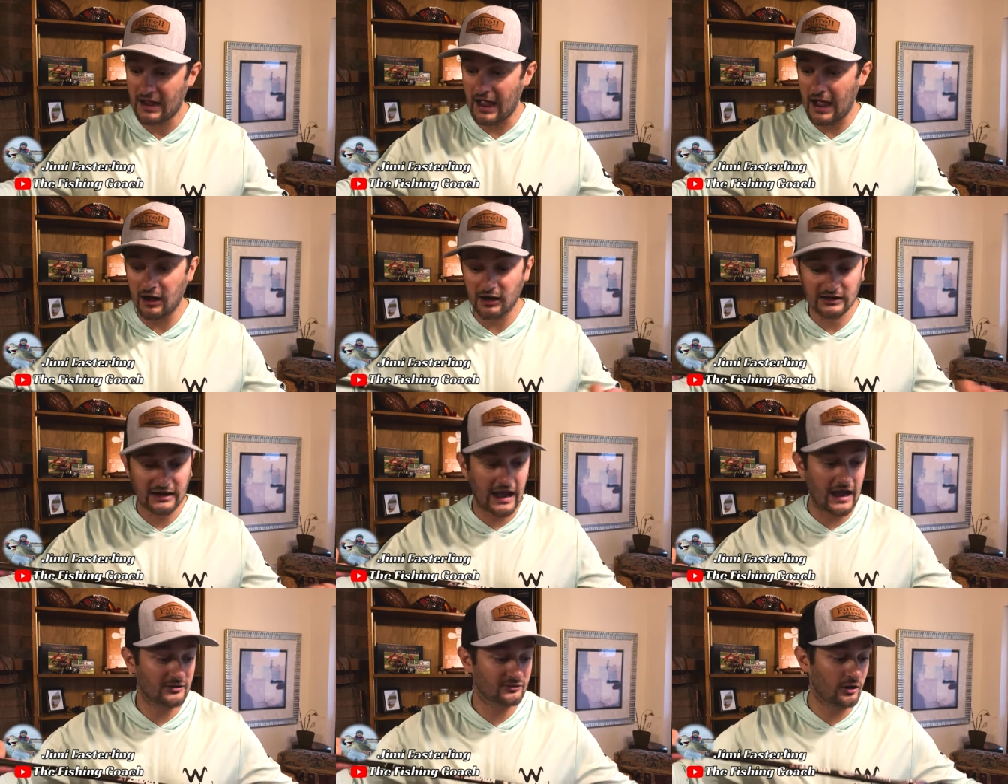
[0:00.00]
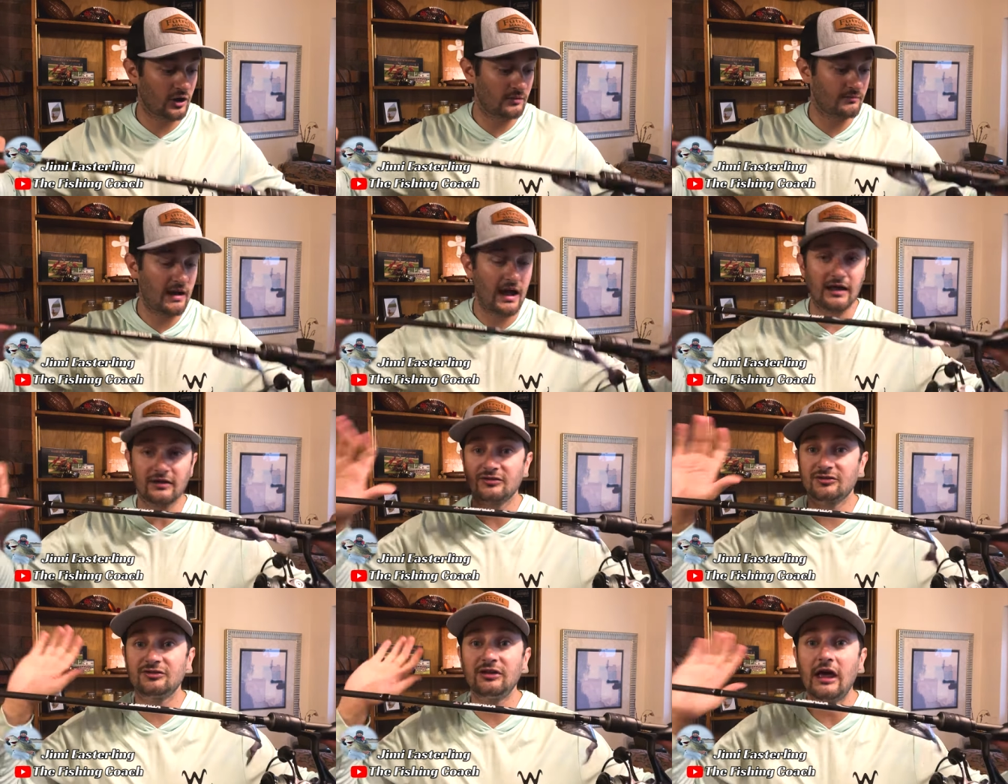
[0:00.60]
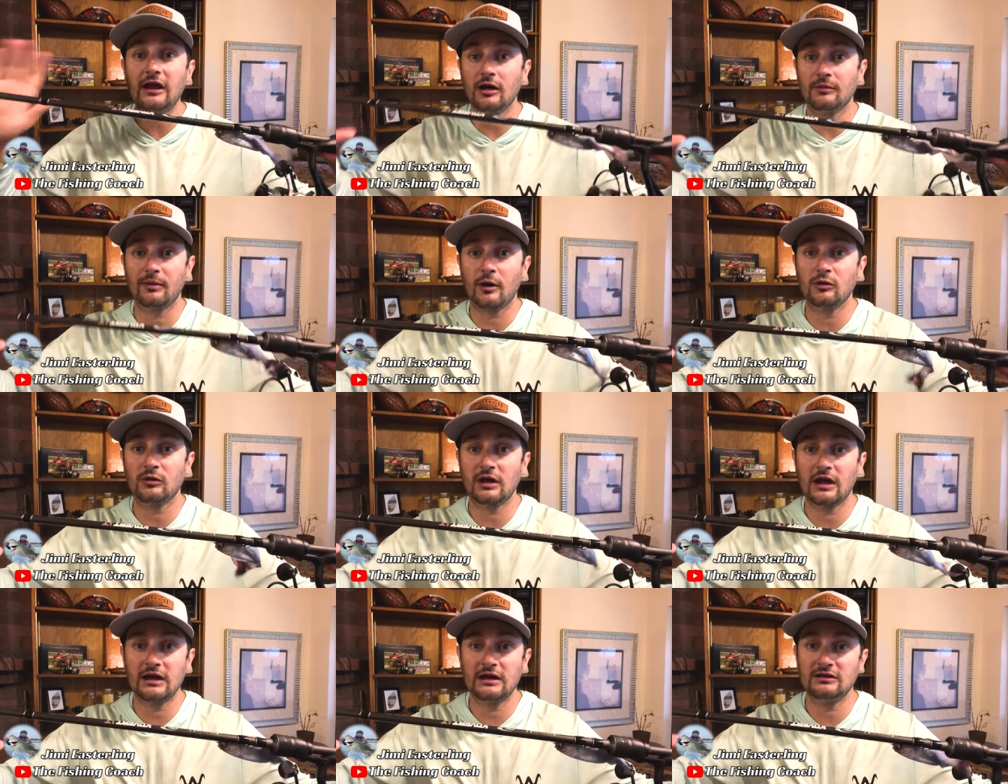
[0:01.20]
Uh, guys, on my setup,
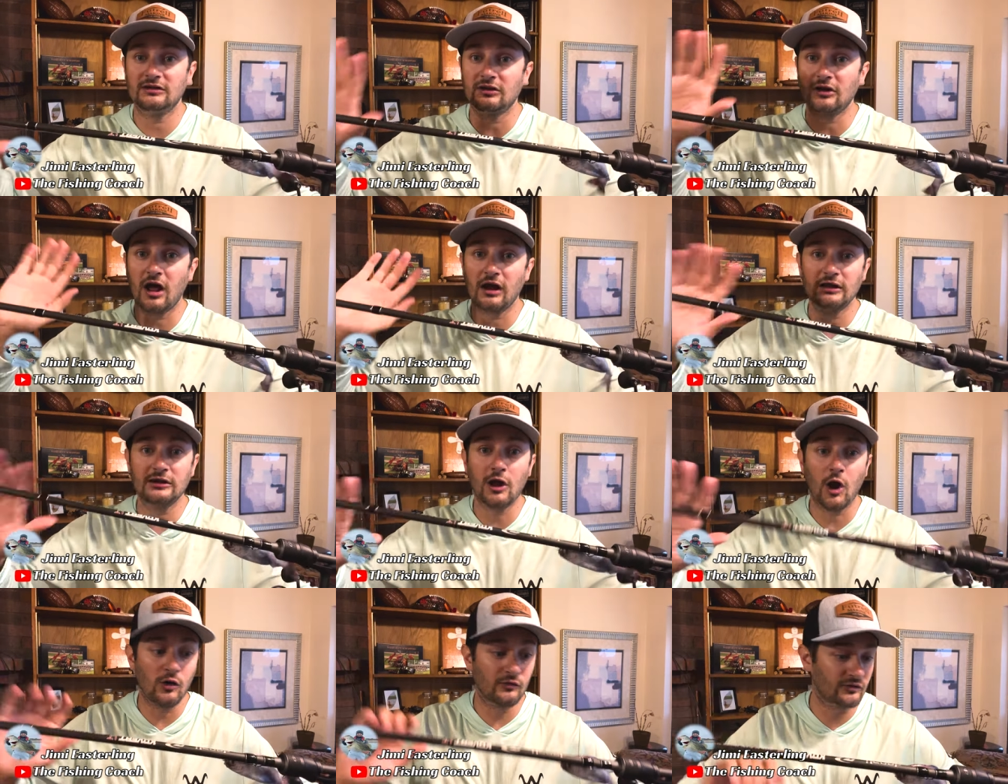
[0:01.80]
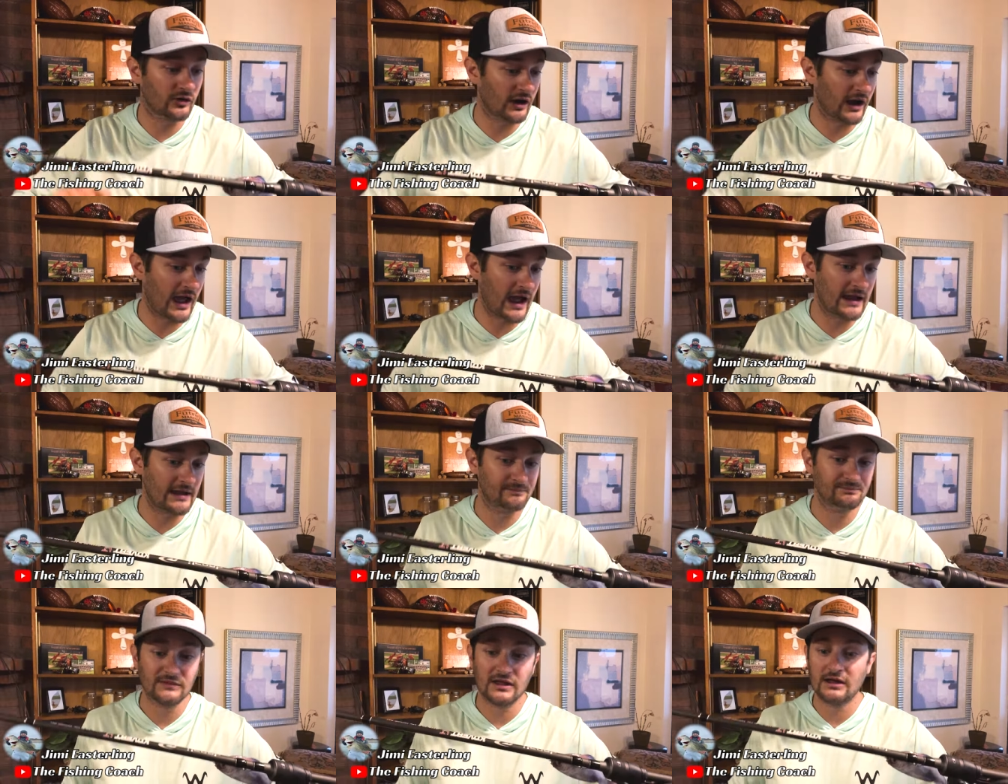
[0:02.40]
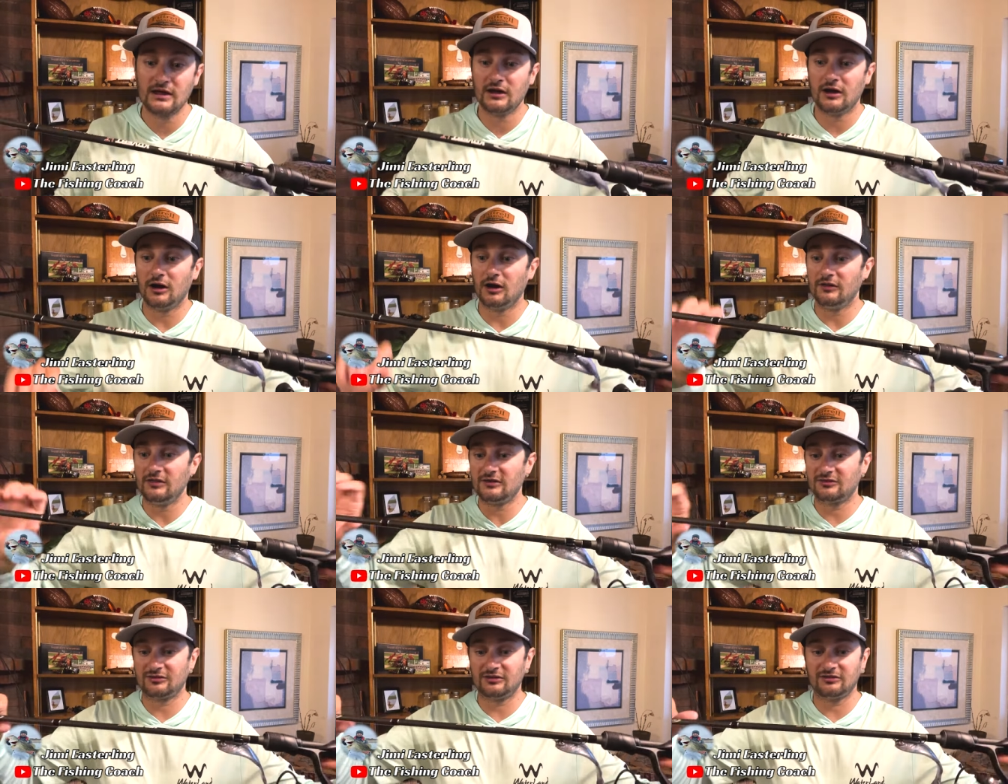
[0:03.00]
okay, Denali Kovert Light. Uh,
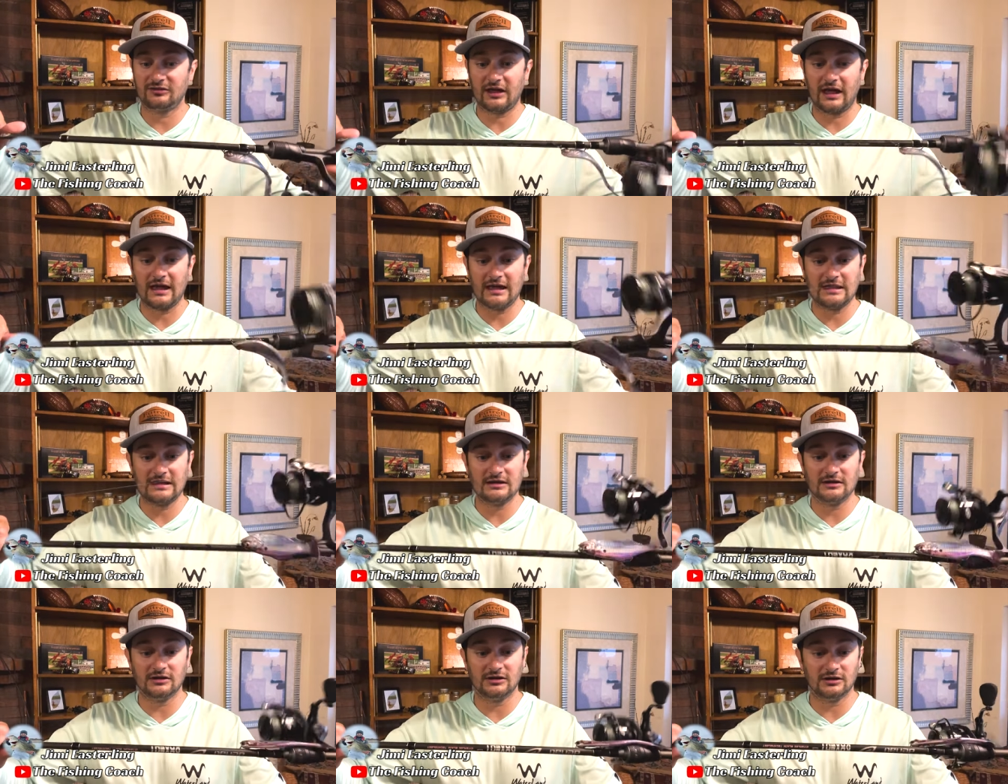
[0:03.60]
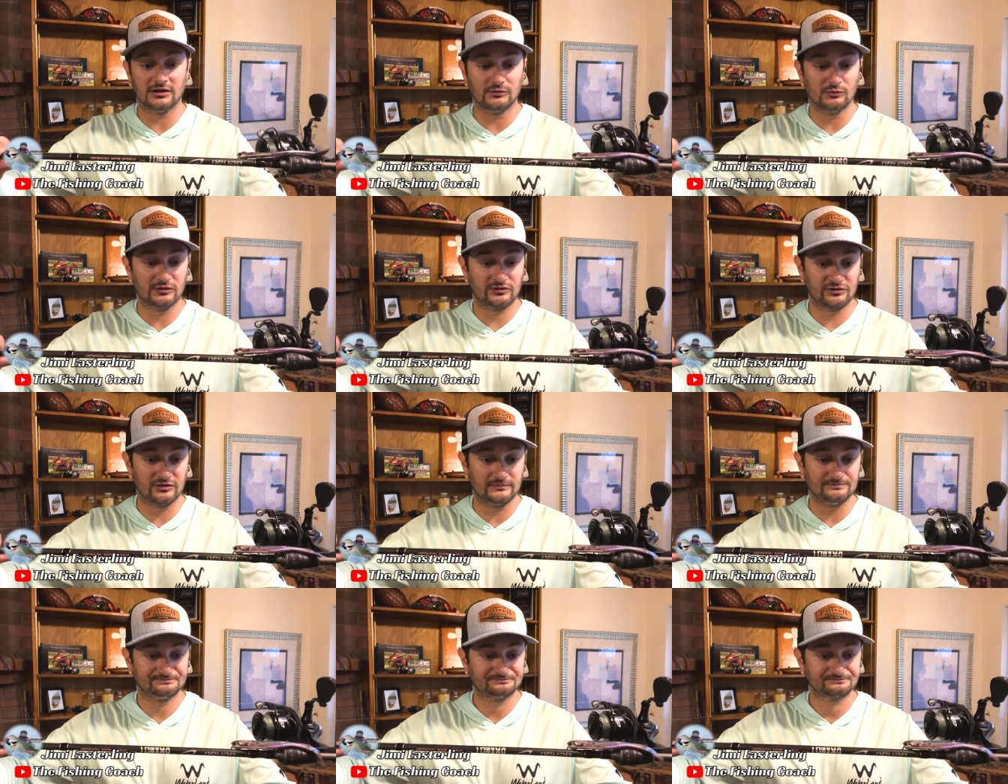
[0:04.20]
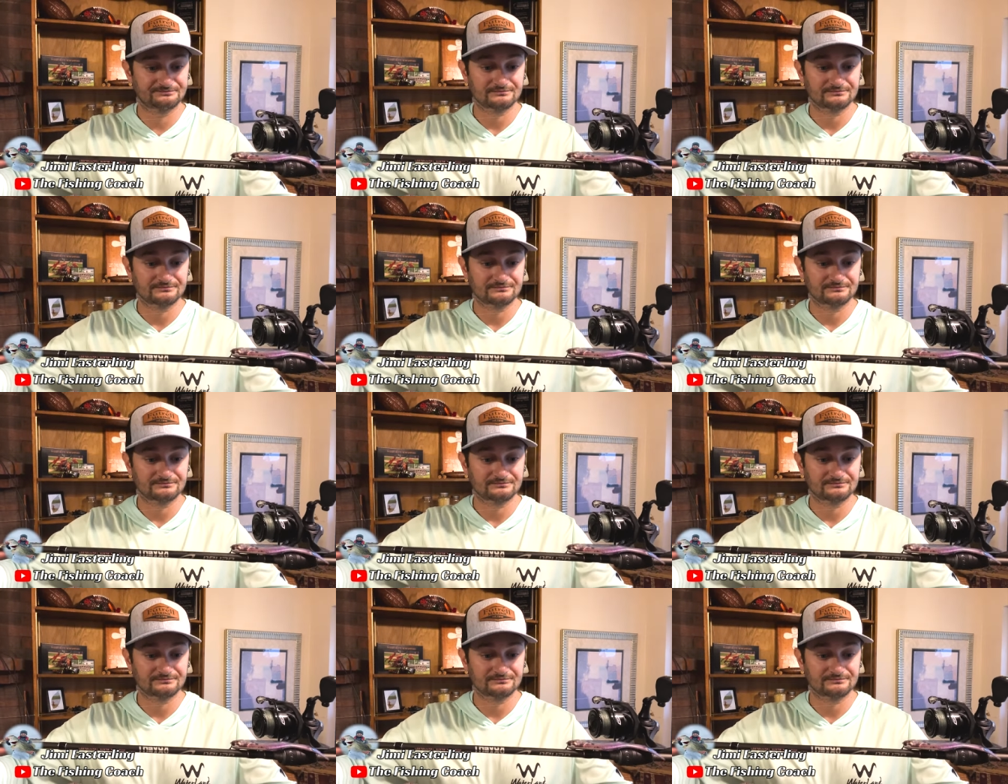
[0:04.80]
this is a, uh, what's it?